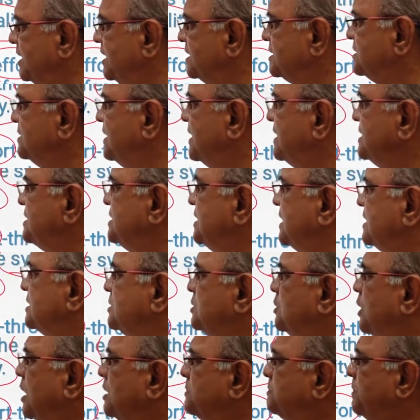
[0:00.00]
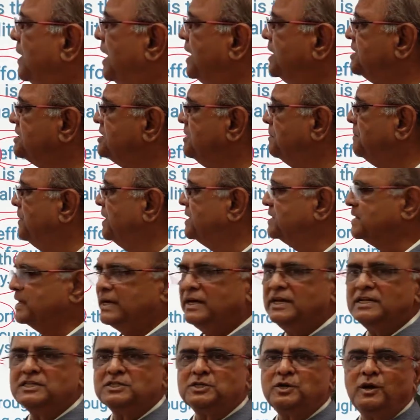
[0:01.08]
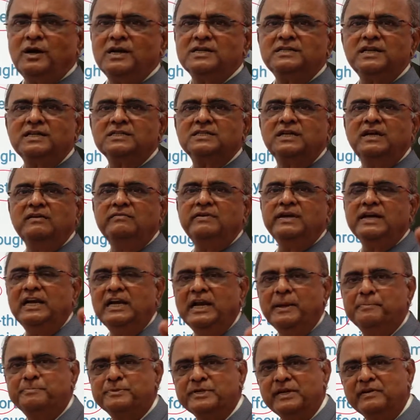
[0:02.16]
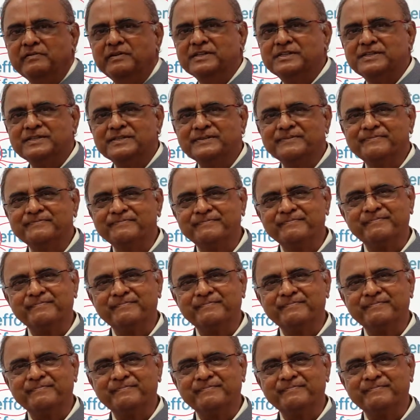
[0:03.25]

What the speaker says: It is not just not participation. It is not just giving a lip service.